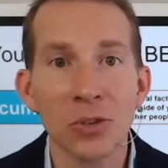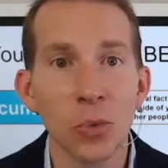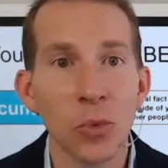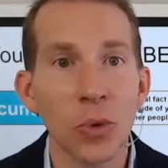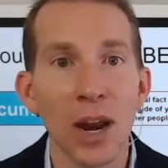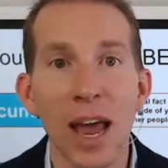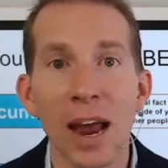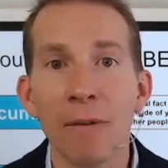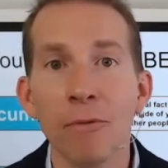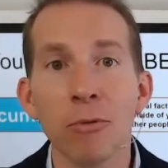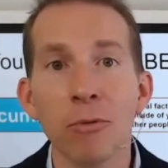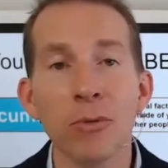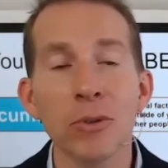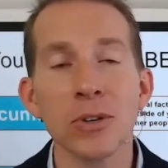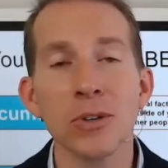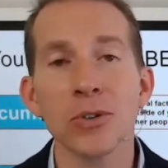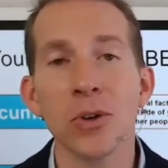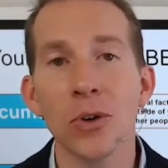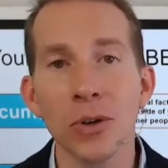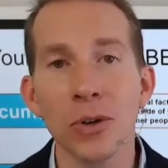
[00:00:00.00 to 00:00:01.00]
whatever
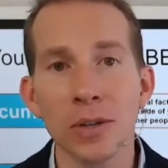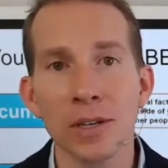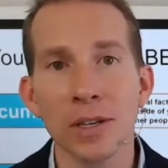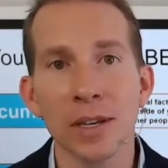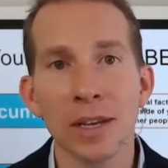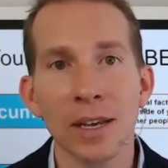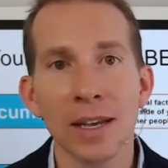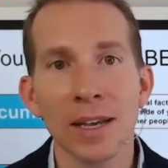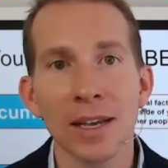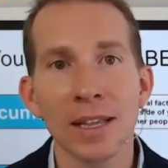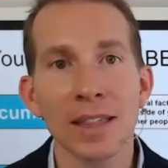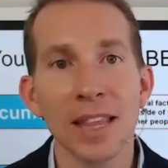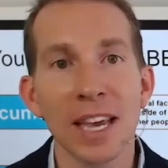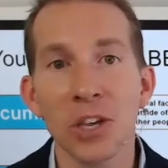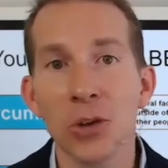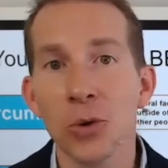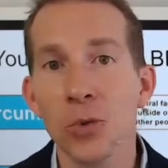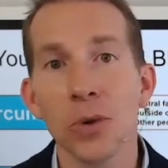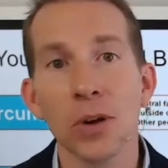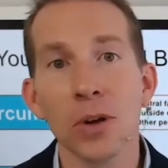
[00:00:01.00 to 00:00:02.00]
result that
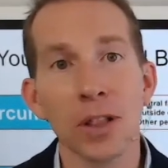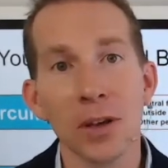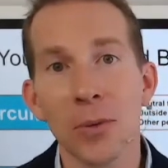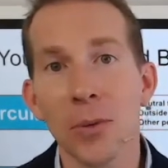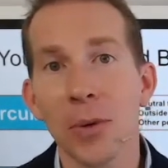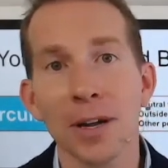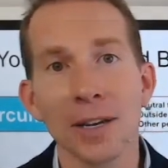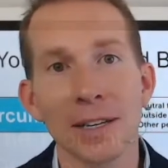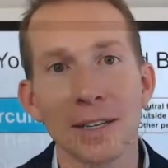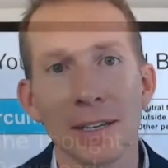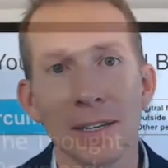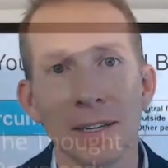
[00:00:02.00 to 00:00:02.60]
you really want.